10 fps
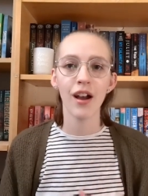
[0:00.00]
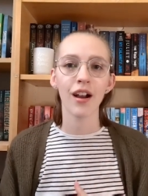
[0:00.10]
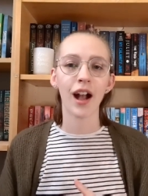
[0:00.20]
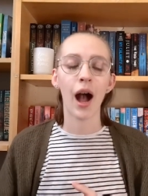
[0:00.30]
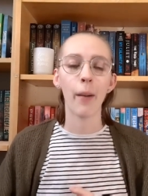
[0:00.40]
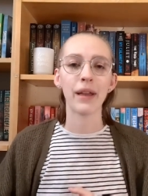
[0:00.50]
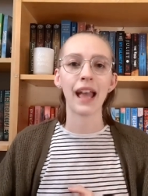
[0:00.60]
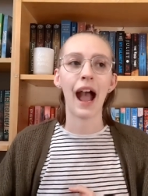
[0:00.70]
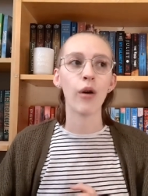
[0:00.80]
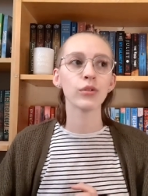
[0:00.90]
coming
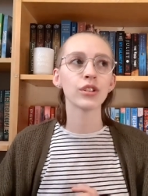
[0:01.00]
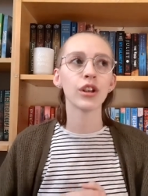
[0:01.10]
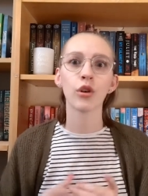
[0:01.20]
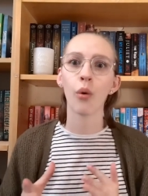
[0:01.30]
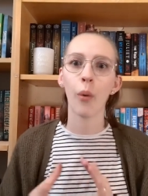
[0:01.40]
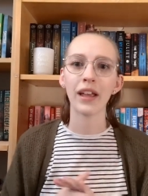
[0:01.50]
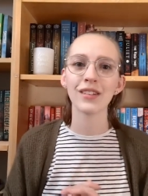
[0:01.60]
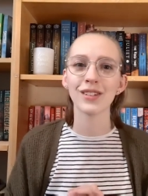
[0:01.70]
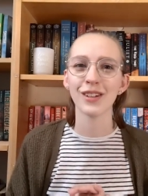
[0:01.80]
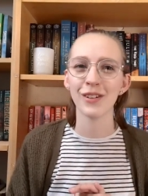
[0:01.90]
out quite
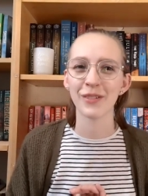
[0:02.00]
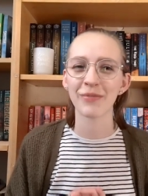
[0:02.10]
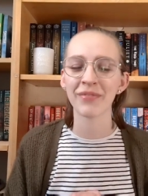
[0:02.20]
soon.